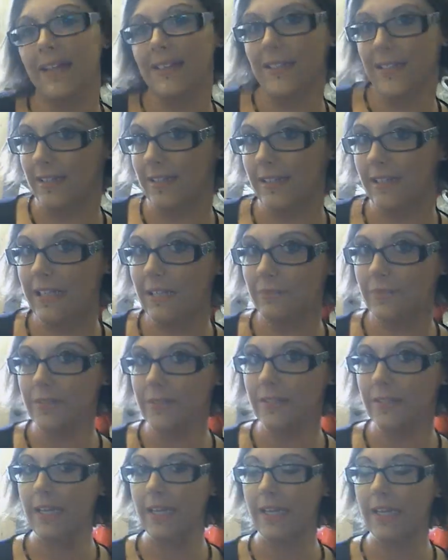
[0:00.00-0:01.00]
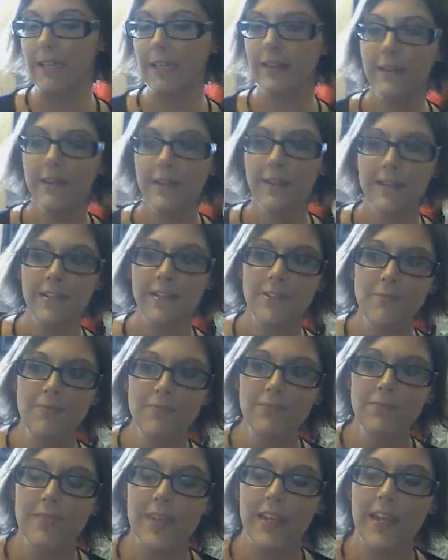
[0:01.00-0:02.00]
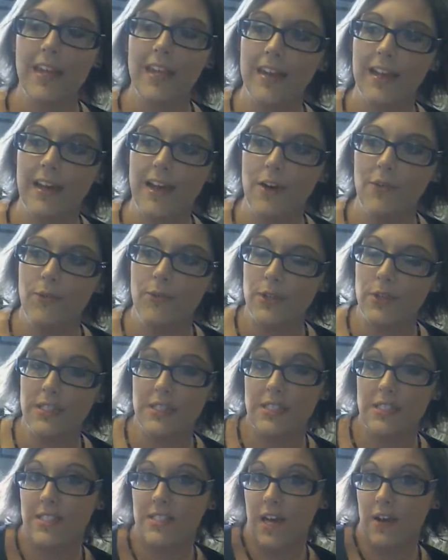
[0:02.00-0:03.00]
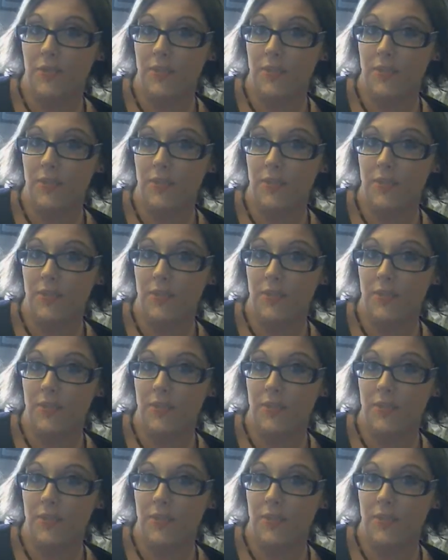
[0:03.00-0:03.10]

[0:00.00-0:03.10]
to get an even tan. And uh, for the stuff